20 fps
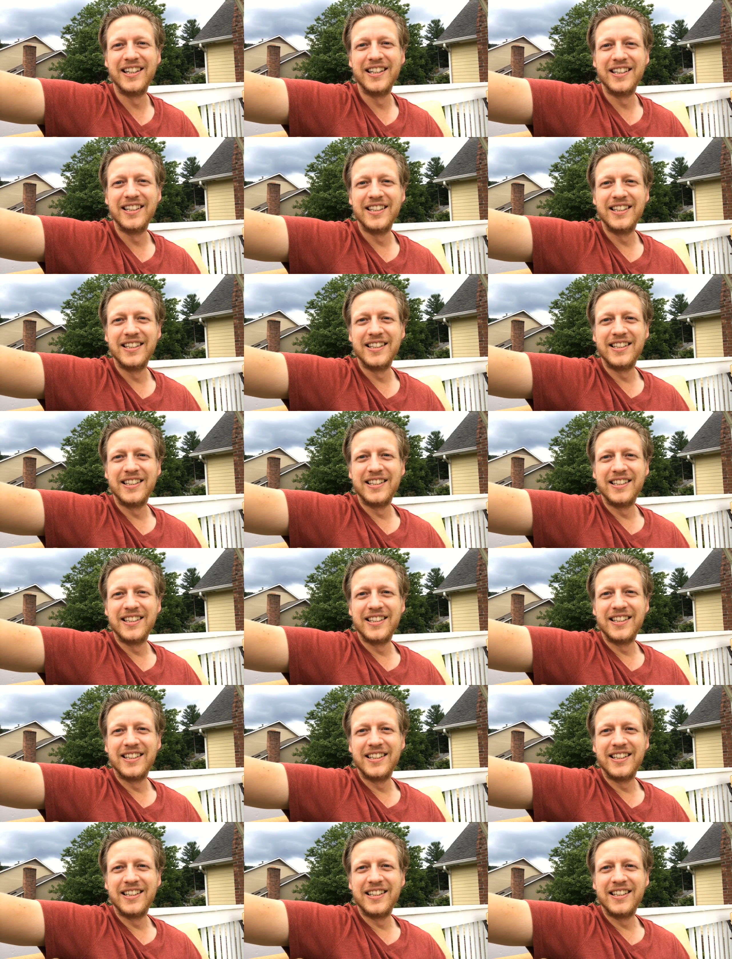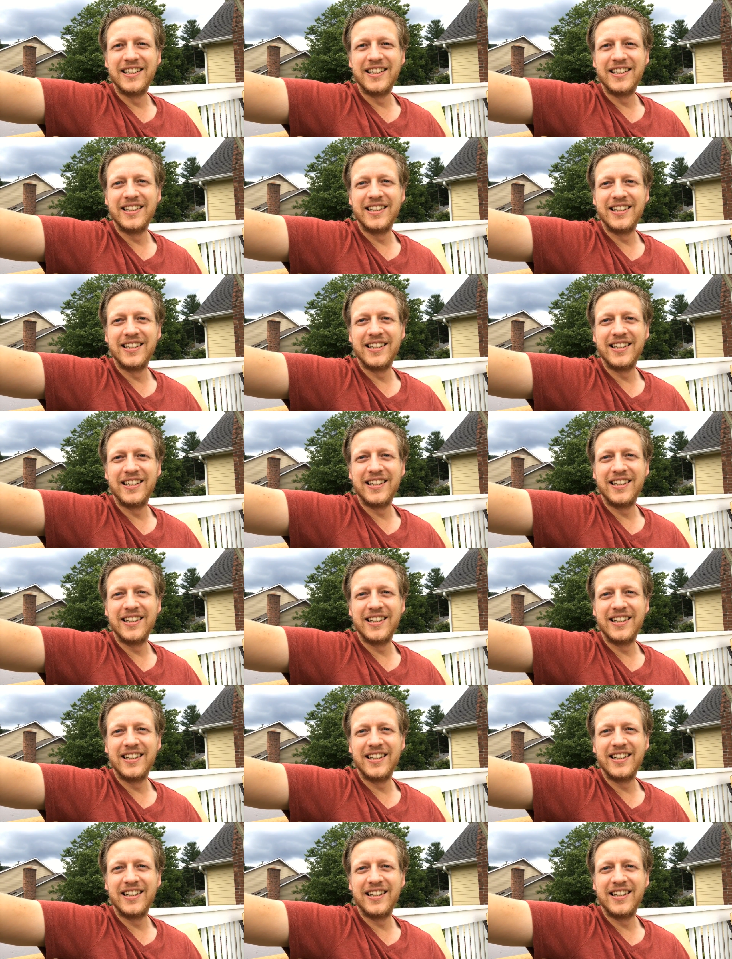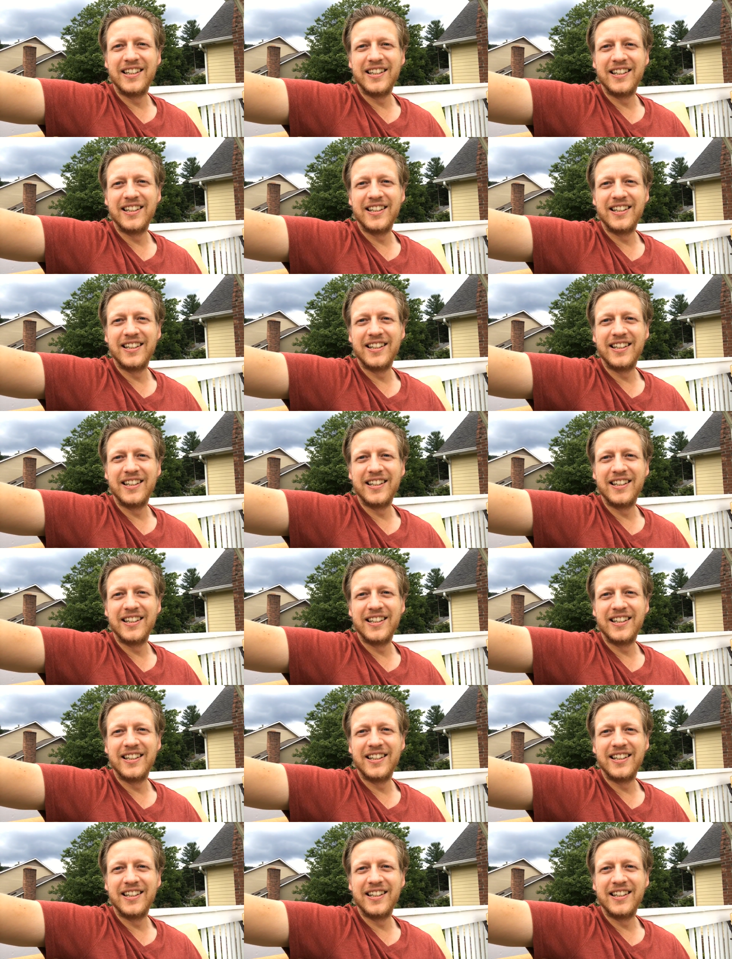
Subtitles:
(no one is talking)